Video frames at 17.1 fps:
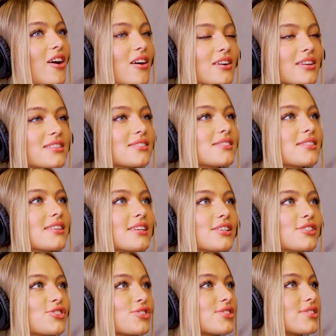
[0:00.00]

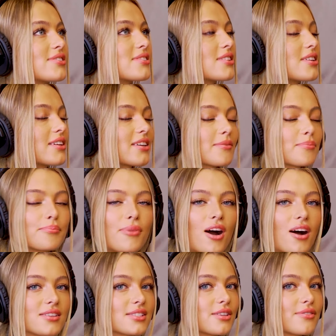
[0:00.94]
honestly, just
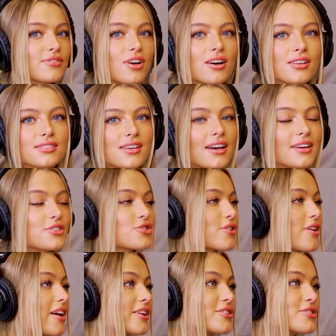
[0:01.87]
positive thoughts. I
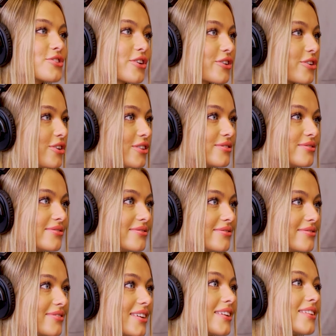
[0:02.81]
try to journal.
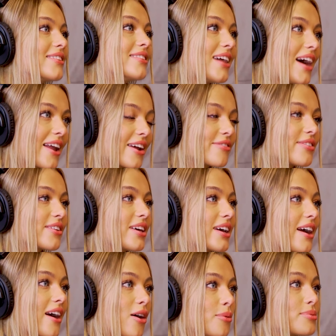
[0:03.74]
That I feel
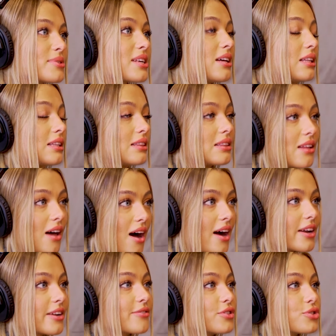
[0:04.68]
like helps a
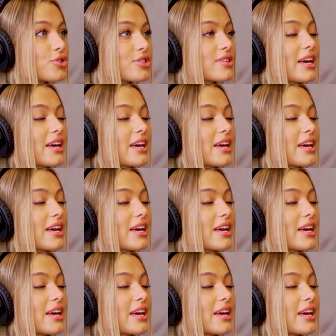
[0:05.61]
lot. If you just